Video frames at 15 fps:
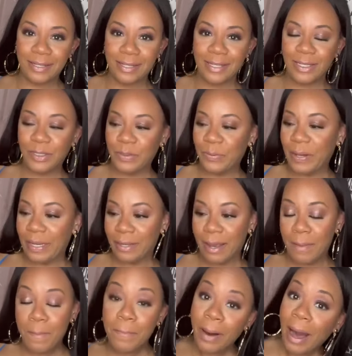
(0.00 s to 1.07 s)
to do an
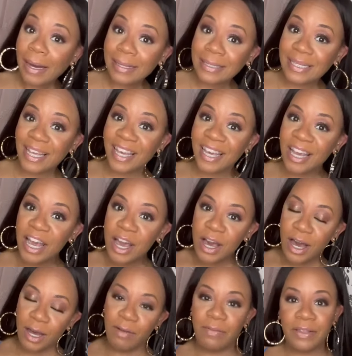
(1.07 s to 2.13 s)
unboxing
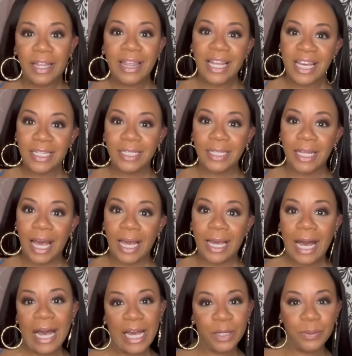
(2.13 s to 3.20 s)
of the things that I
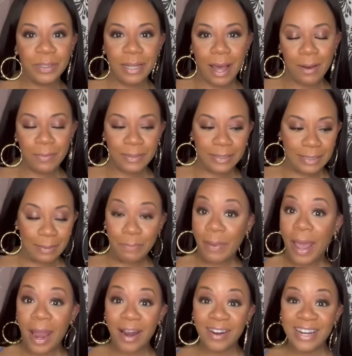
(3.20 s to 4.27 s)
got when I was in
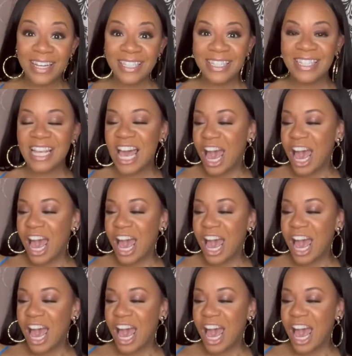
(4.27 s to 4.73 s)
Paris.